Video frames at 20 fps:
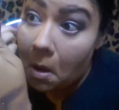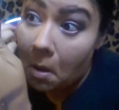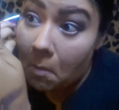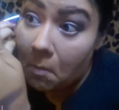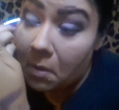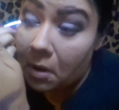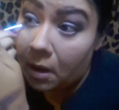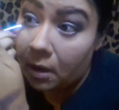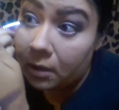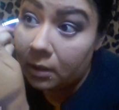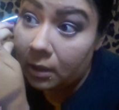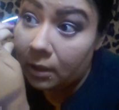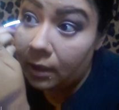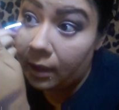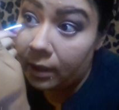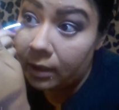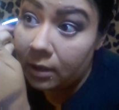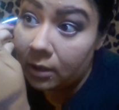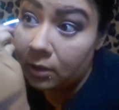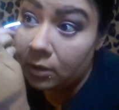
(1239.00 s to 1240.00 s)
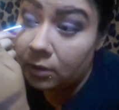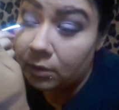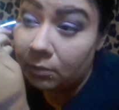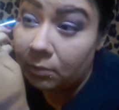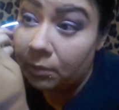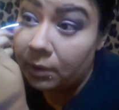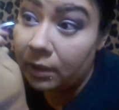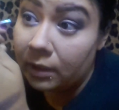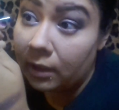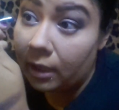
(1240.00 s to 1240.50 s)
But I need like a good
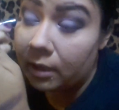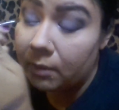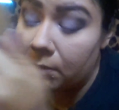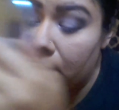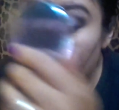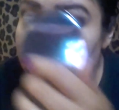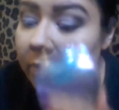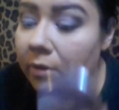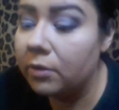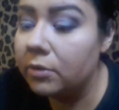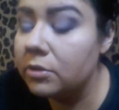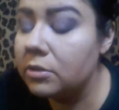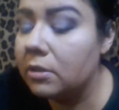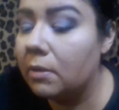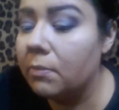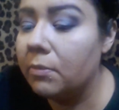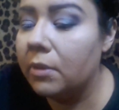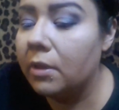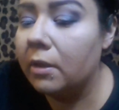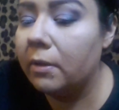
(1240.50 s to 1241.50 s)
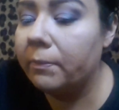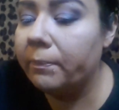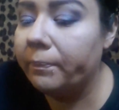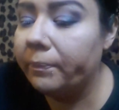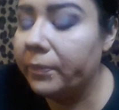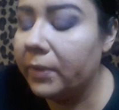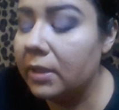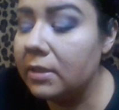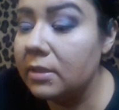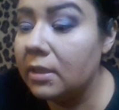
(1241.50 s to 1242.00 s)
ring light mirror or something.
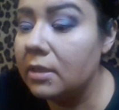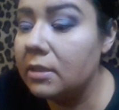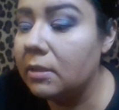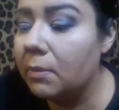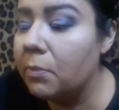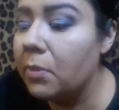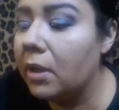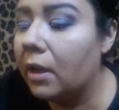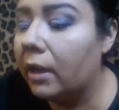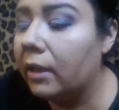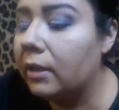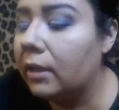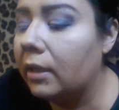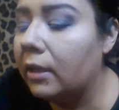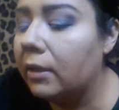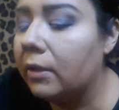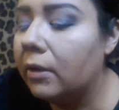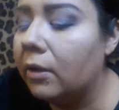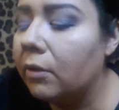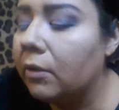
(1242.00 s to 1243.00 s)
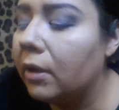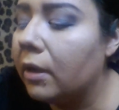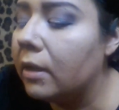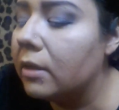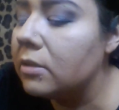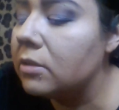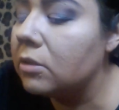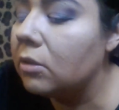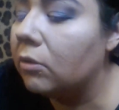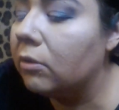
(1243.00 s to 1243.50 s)
It's like something I need. Okay,
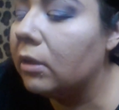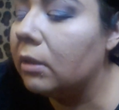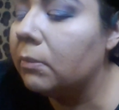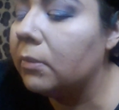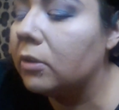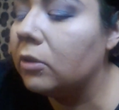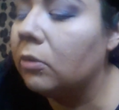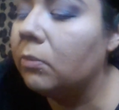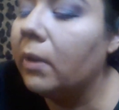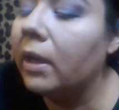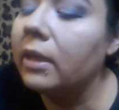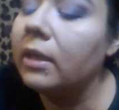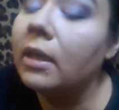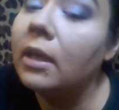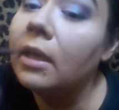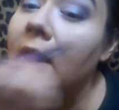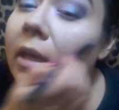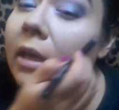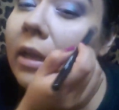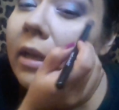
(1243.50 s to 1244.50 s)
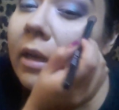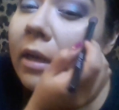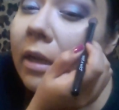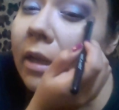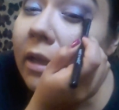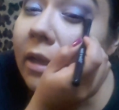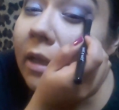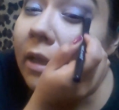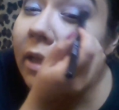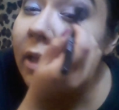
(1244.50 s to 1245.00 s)
so then I'm going to go back in.
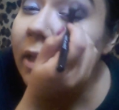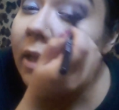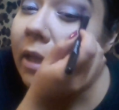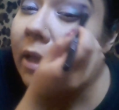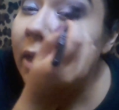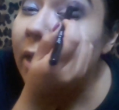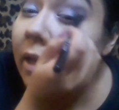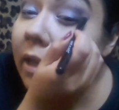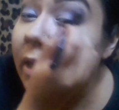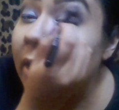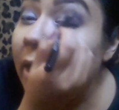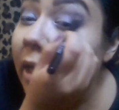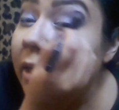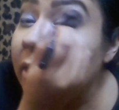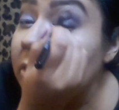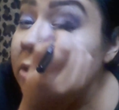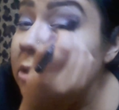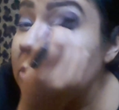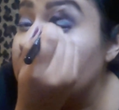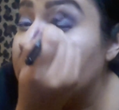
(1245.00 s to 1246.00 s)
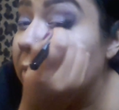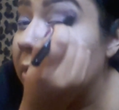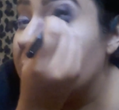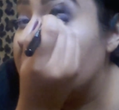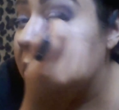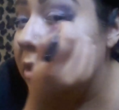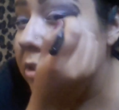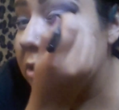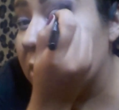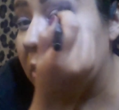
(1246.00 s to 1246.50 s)
Kind of just blend
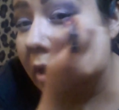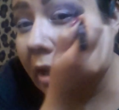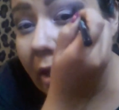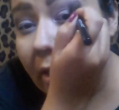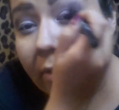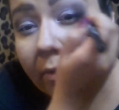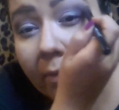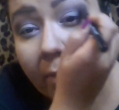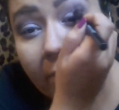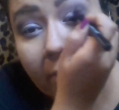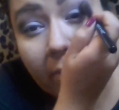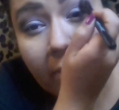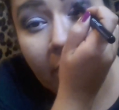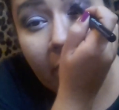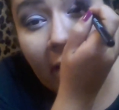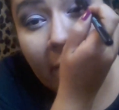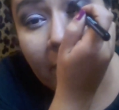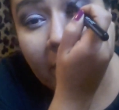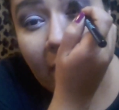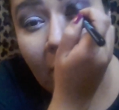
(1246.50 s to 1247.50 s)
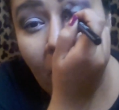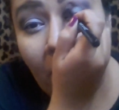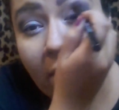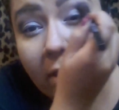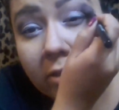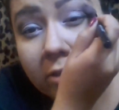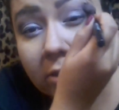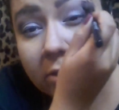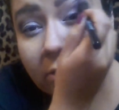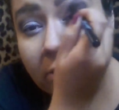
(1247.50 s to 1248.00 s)
that shit out. I mean, I want it
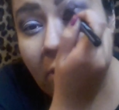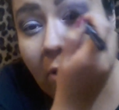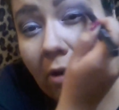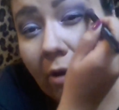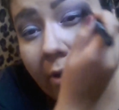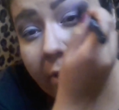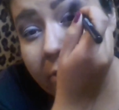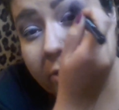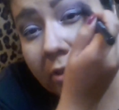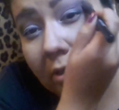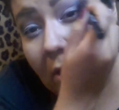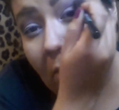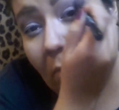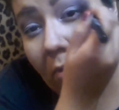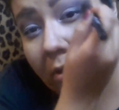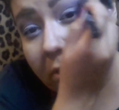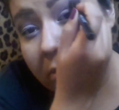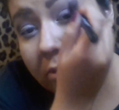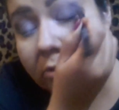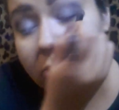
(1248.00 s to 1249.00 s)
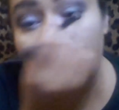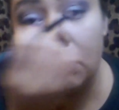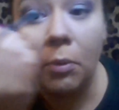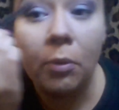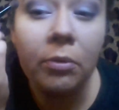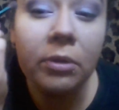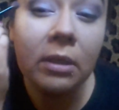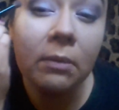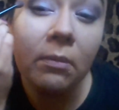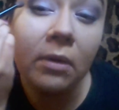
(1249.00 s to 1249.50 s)
to look harsh and I want it to look
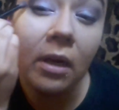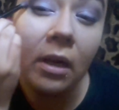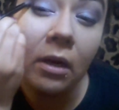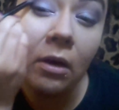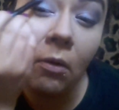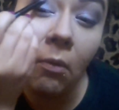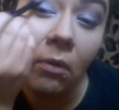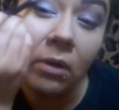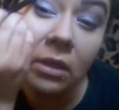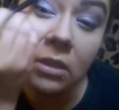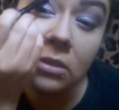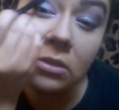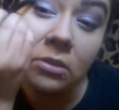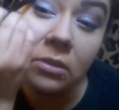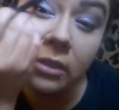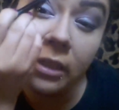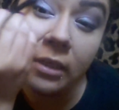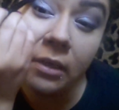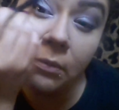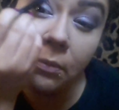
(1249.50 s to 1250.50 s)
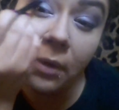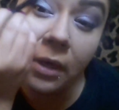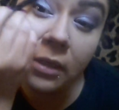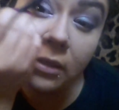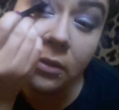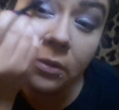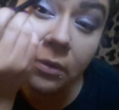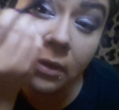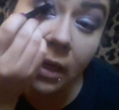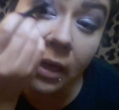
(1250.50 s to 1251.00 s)
smoky, but I don't want it to look like a
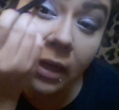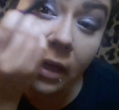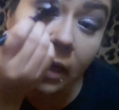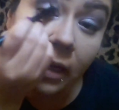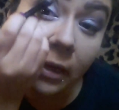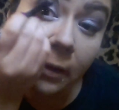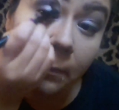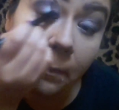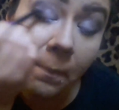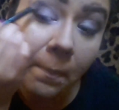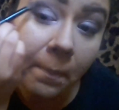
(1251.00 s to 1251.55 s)
raccoon eye.